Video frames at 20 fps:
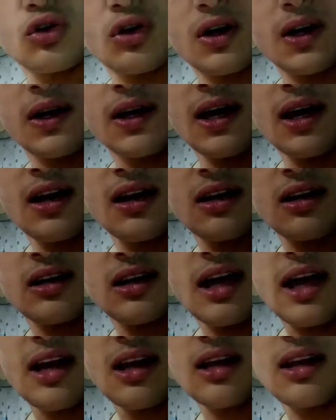You could get it
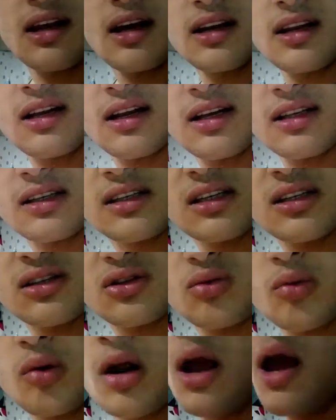at any 99-cent
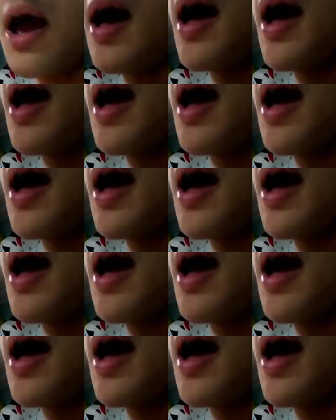store.